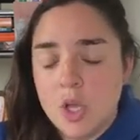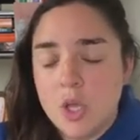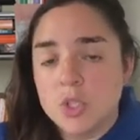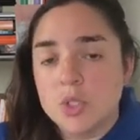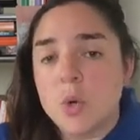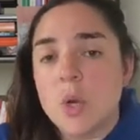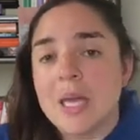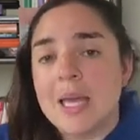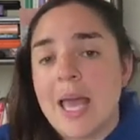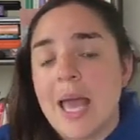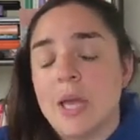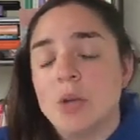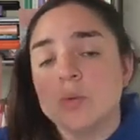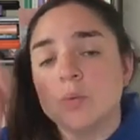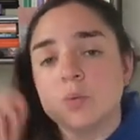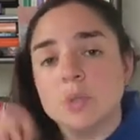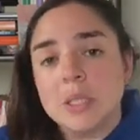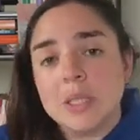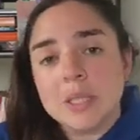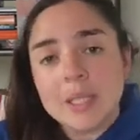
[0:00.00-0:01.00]
So
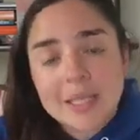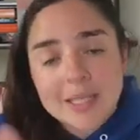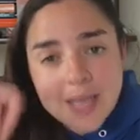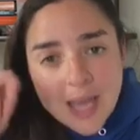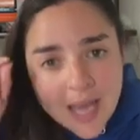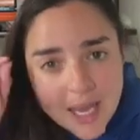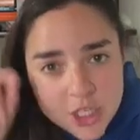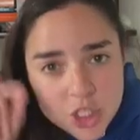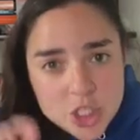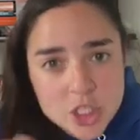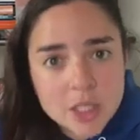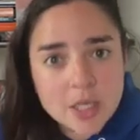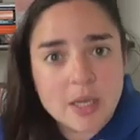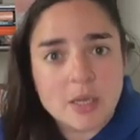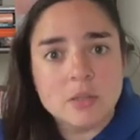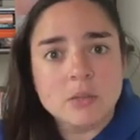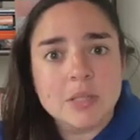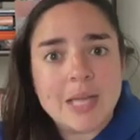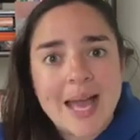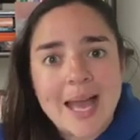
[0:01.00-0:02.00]
again, really catching
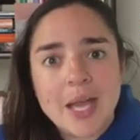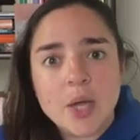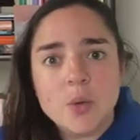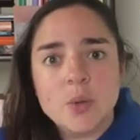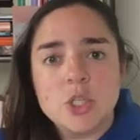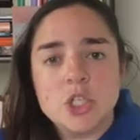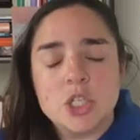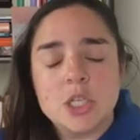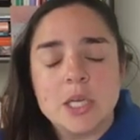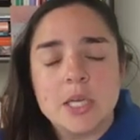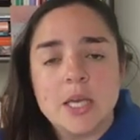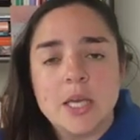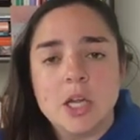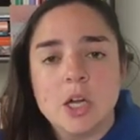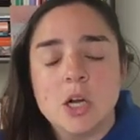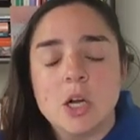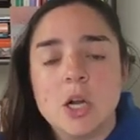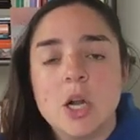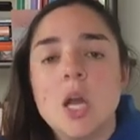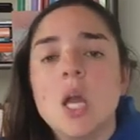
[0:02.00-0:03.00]
our language in
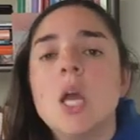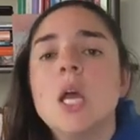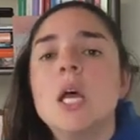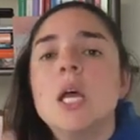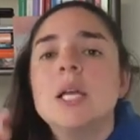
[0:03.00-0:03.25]
here